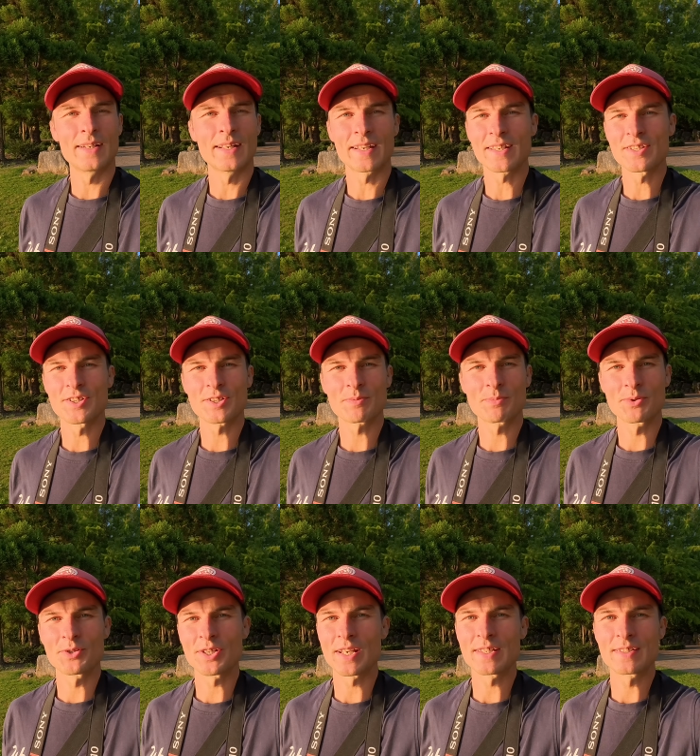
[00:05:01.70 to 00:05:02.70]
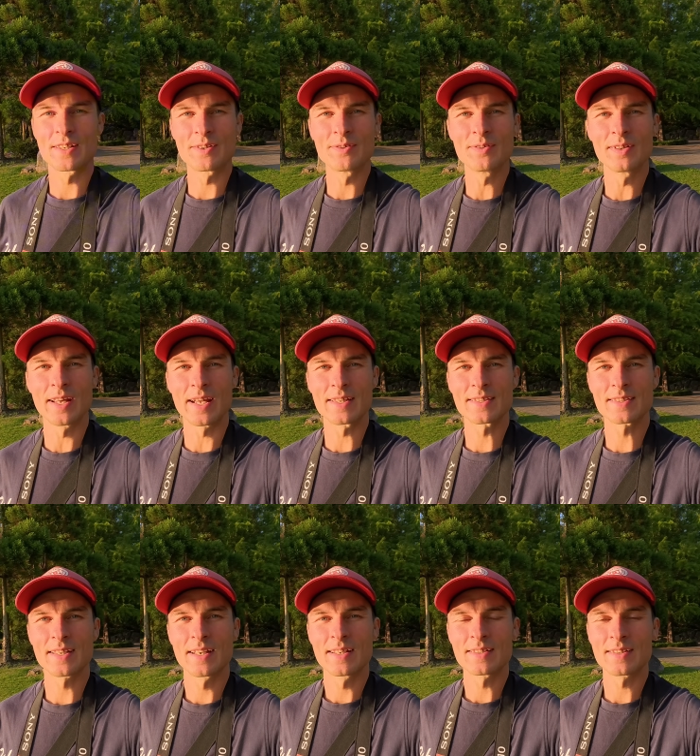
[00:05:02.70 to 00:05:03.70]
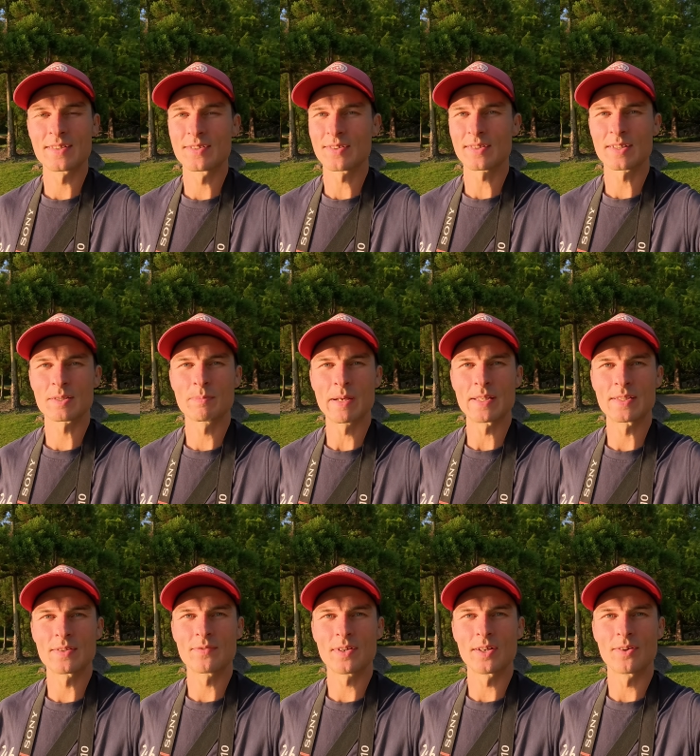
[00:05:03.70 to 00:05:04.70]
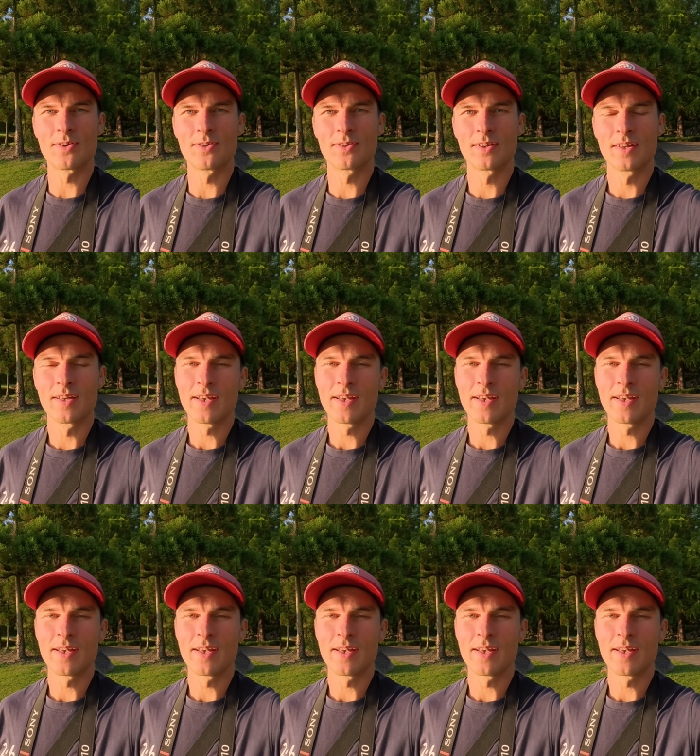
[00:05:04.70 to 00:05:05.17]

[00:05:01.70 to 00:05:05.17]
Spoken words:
and I can just purchase the new lens that is not expensive at all,